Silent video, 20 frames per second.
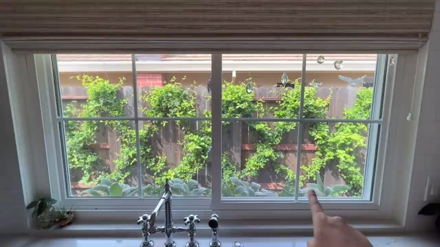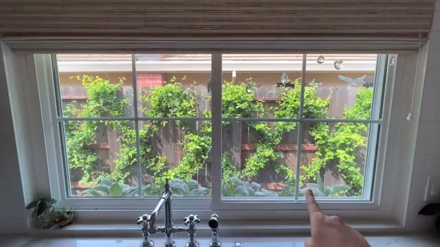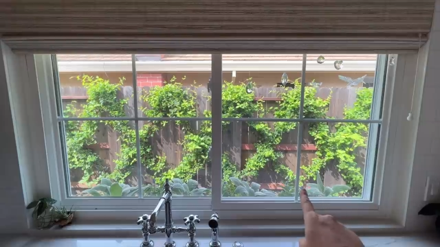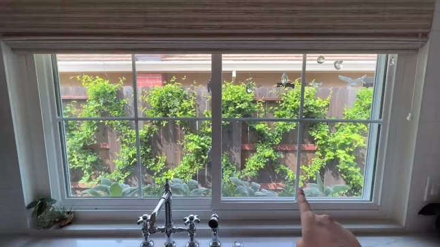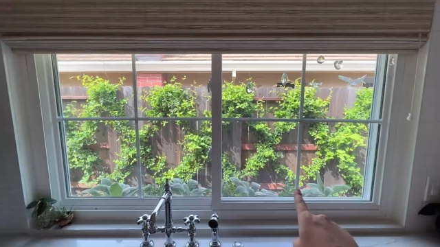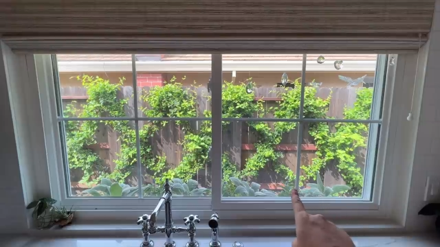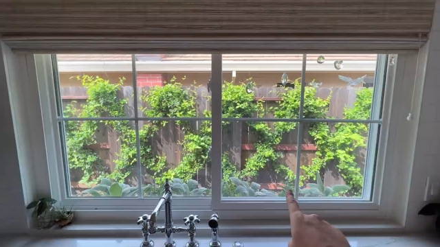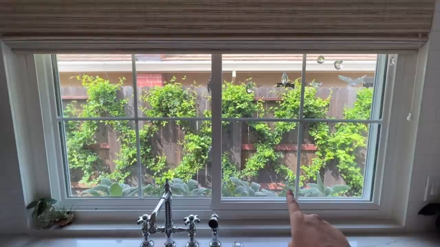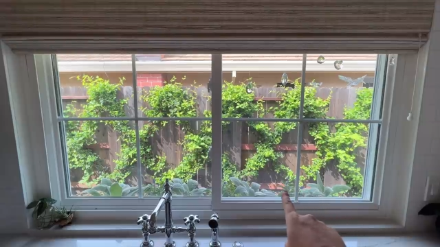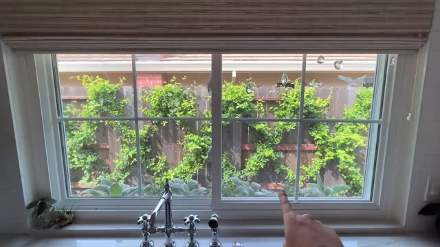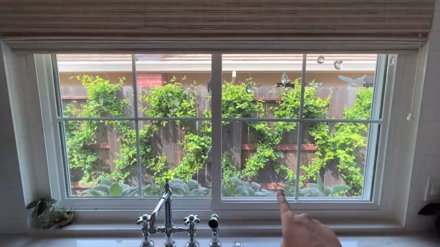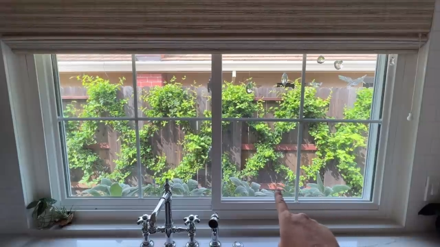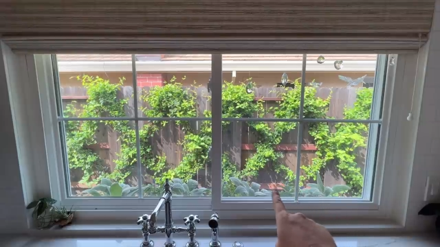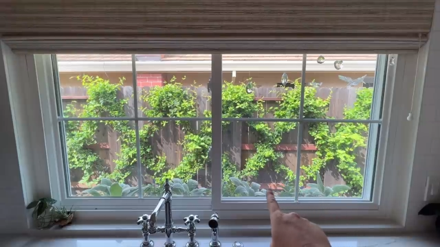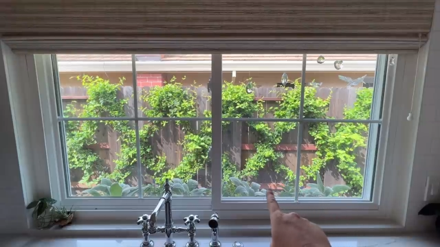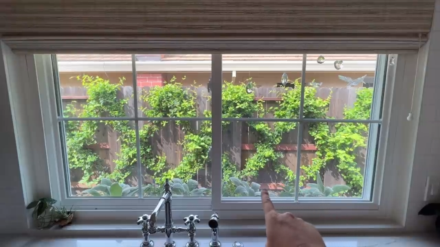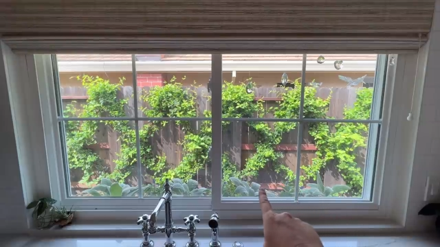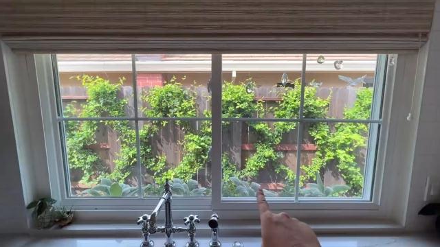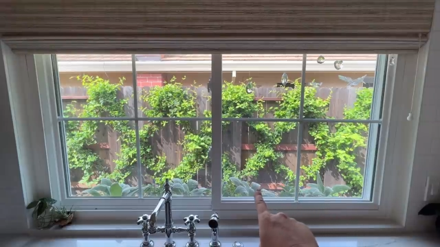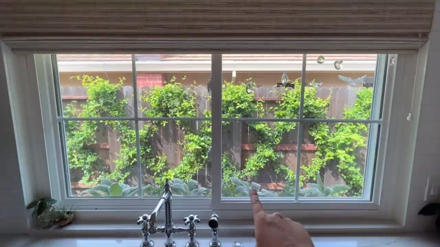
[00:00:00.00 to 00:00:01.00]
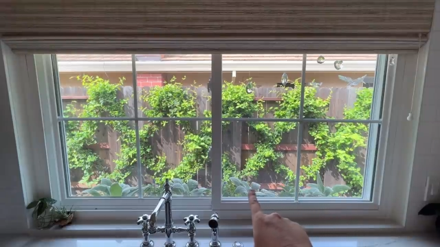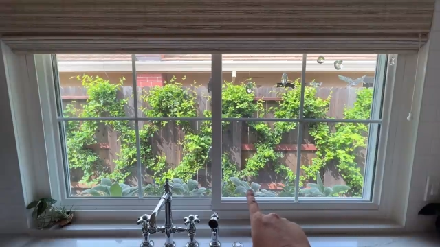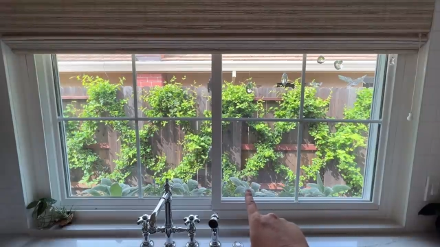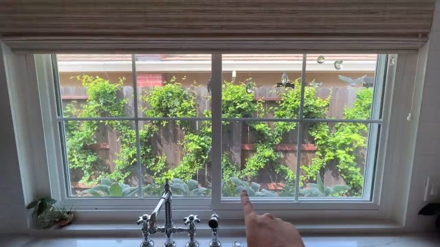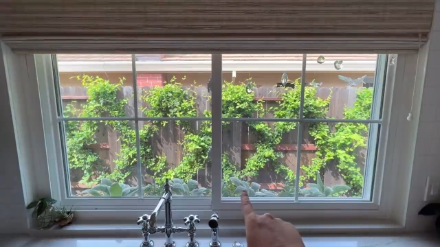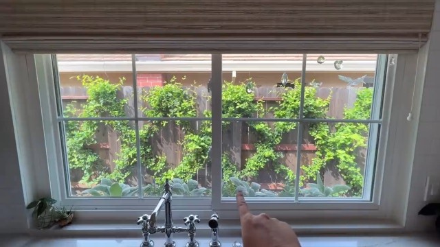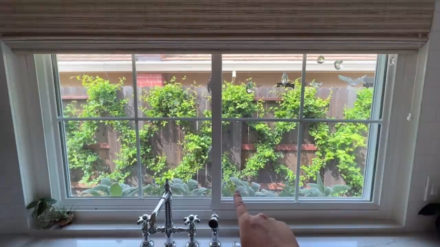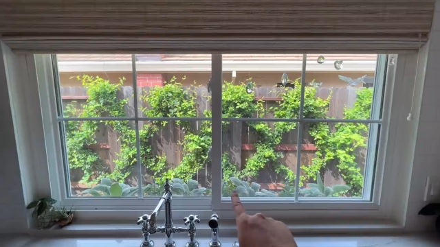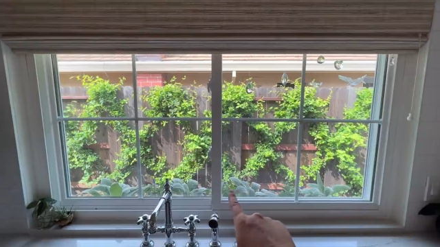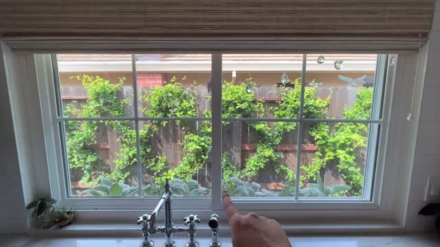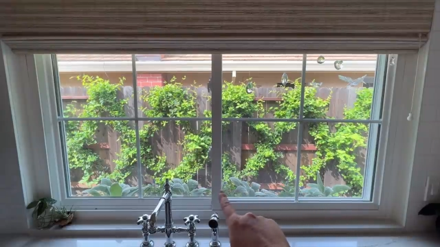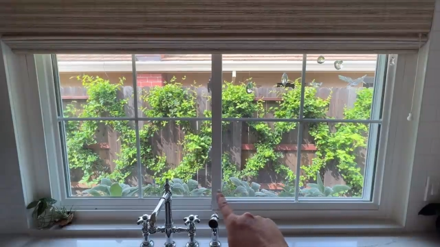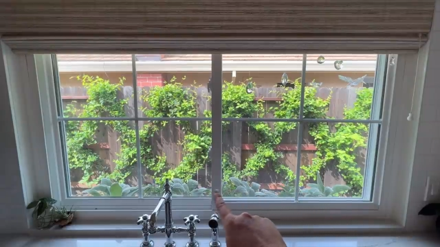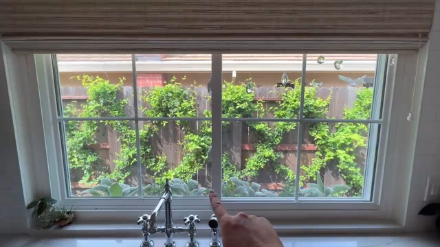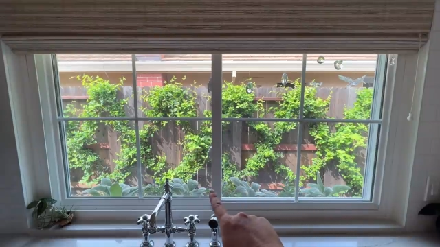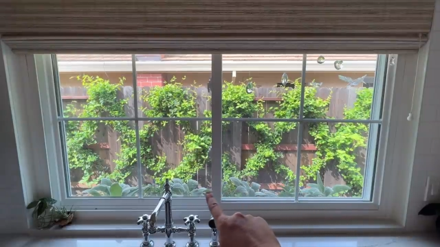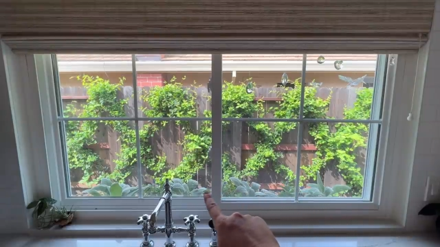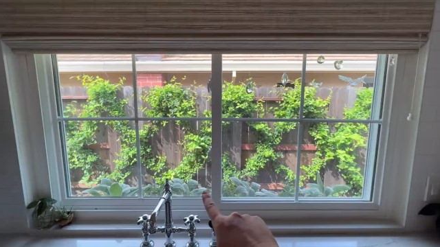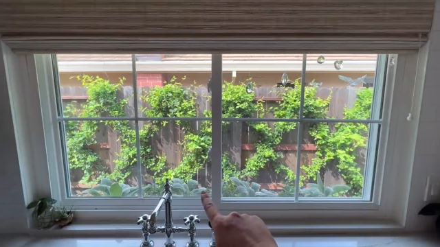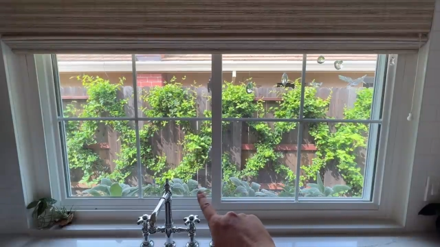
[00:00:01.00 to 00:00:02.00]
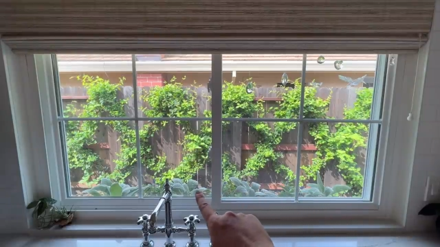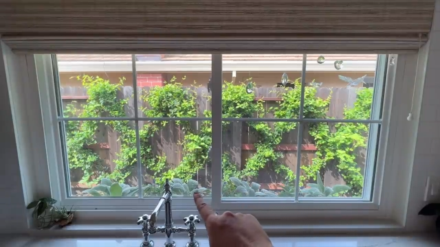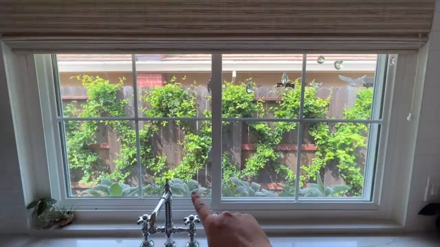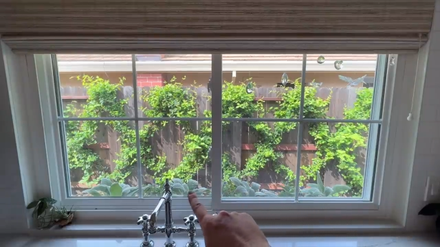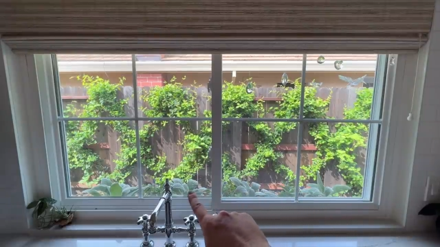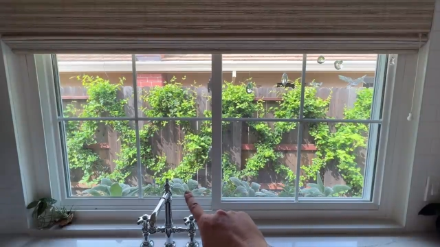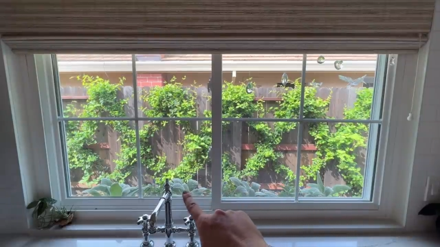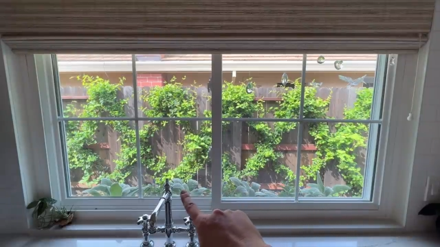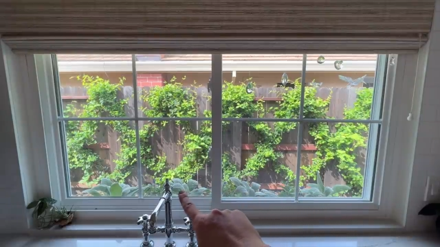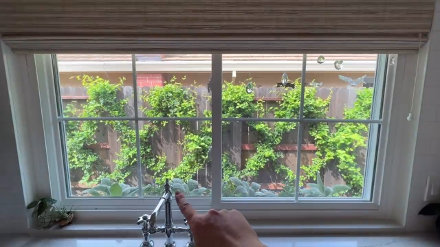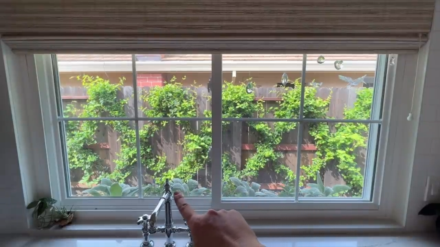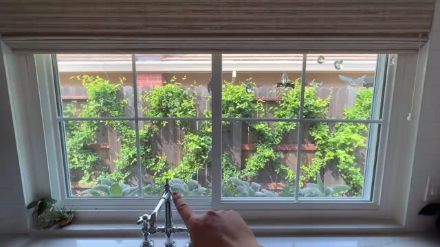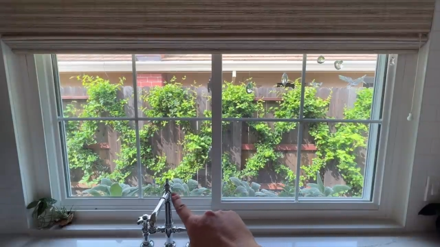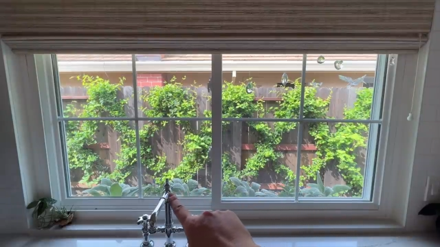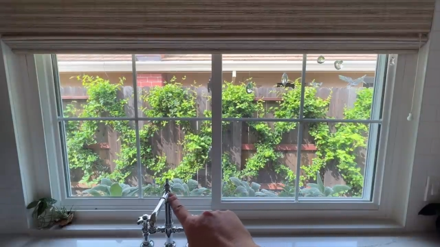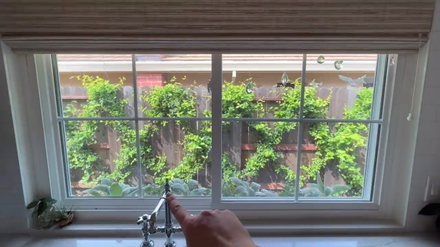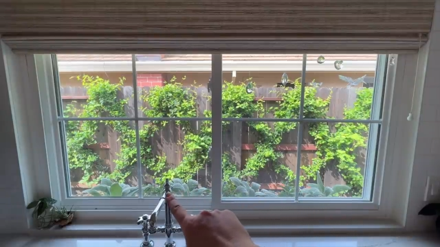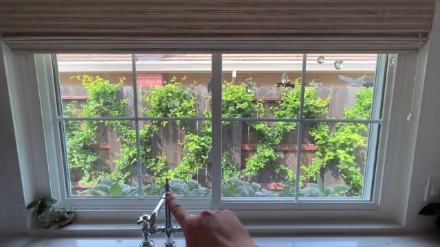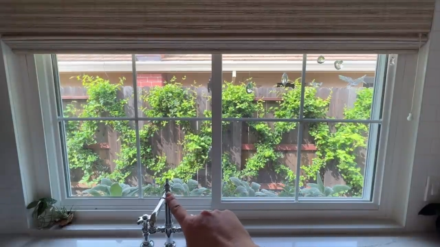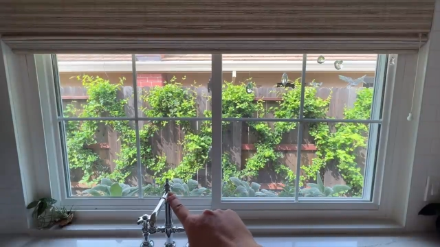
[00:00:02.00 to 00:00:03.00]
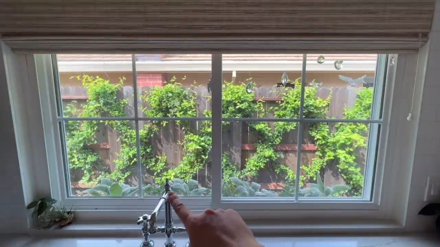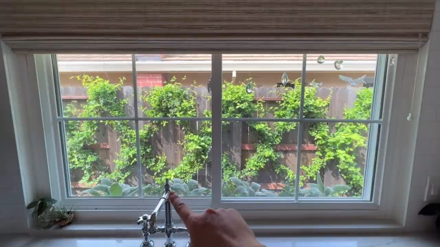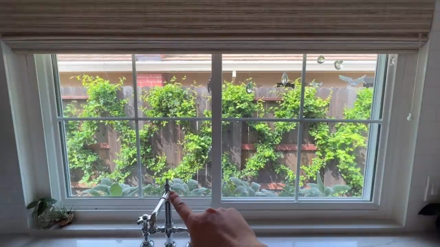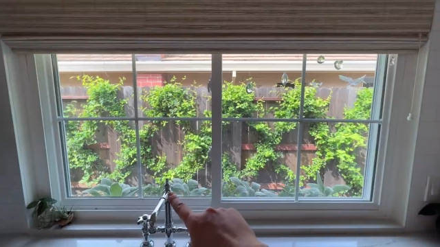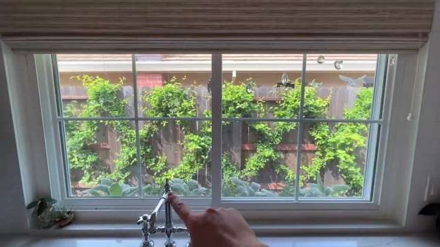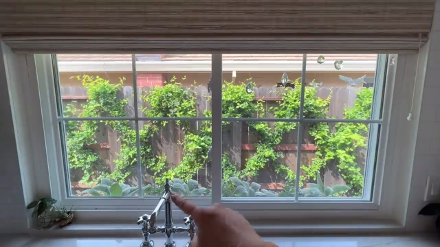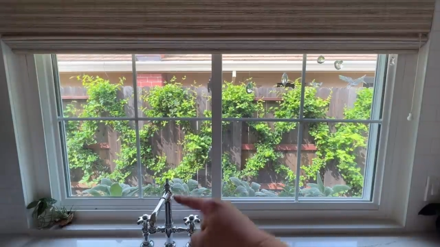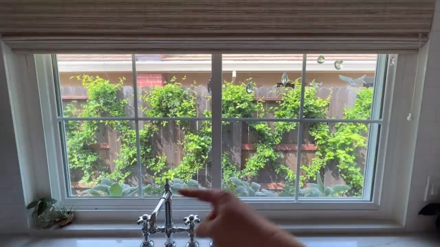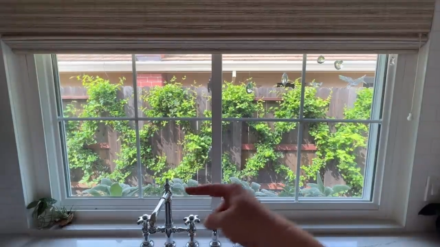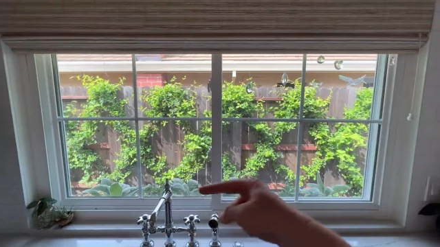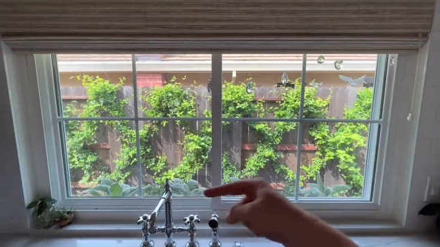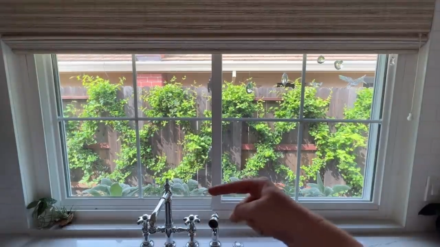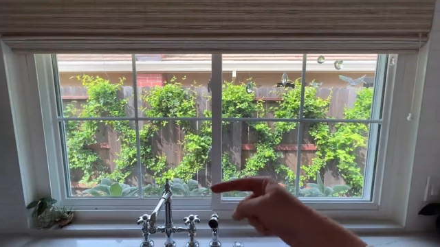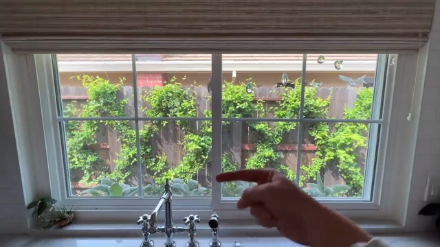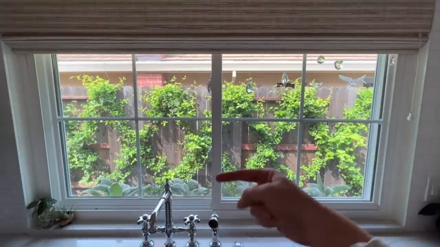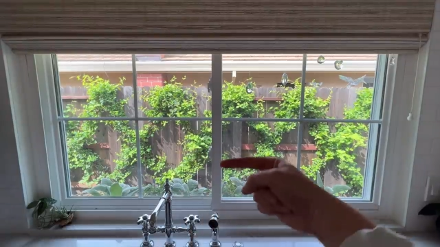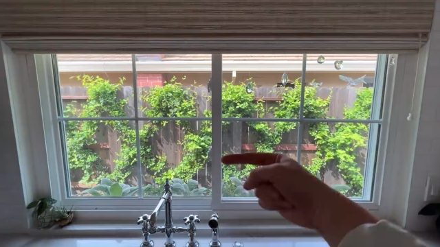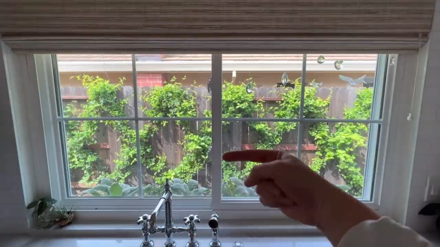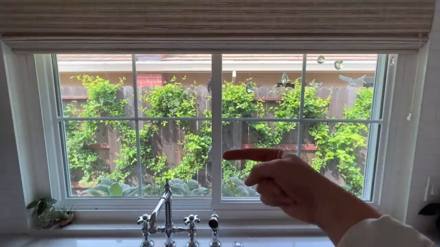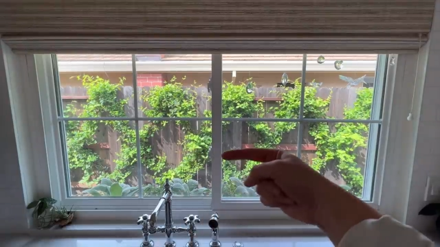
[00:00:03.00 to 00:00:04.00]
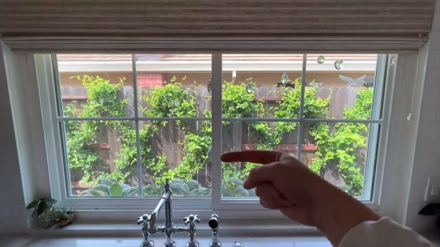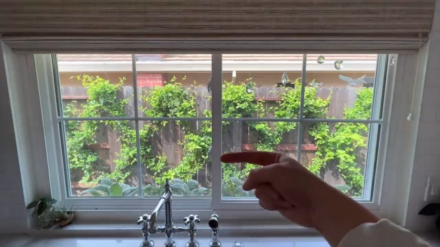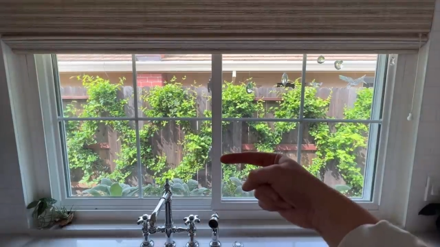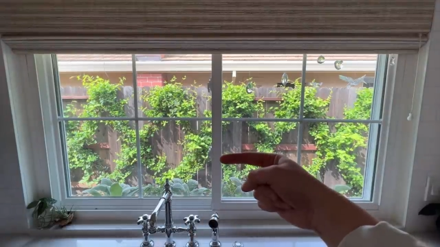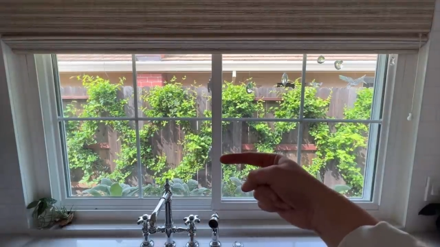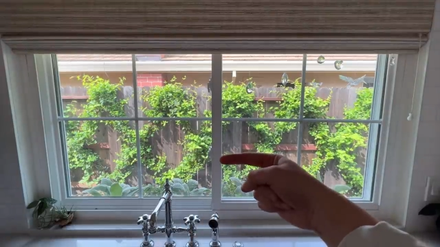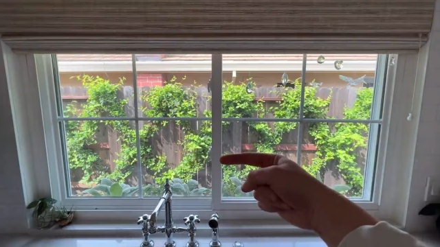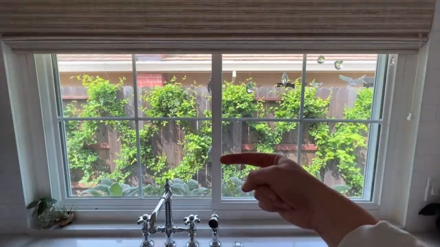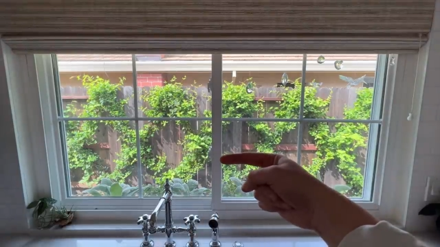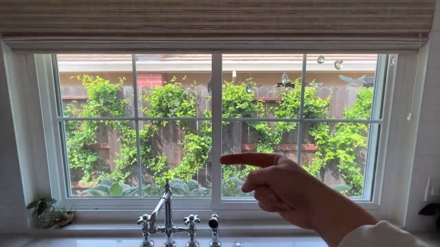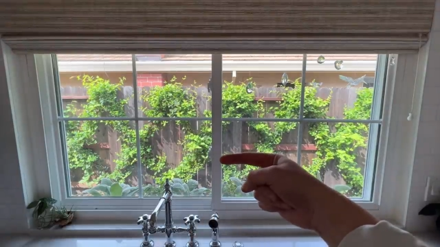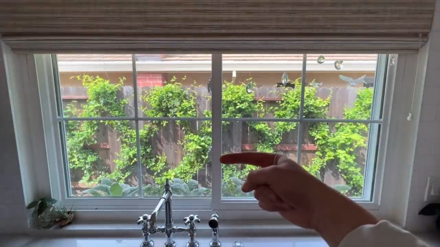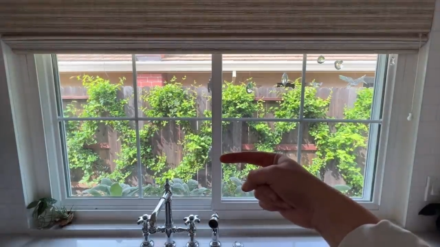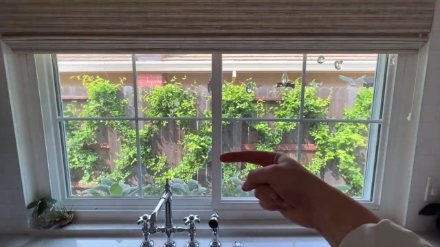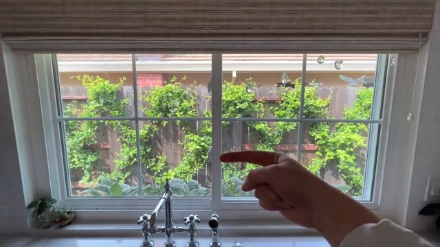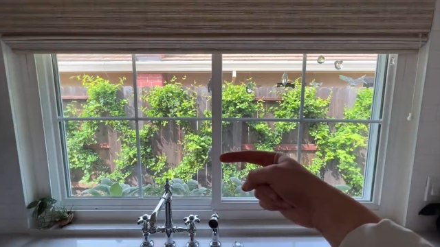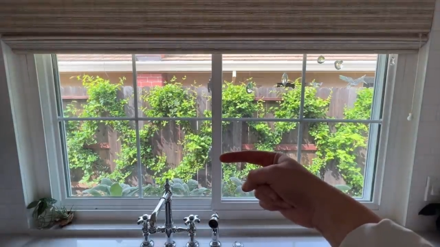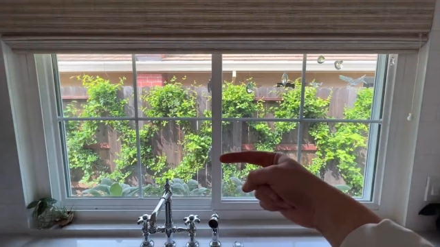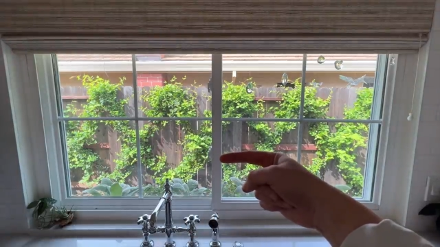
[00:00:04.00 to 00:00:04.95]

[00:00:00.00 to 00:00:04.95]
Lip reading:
(no speaker visible)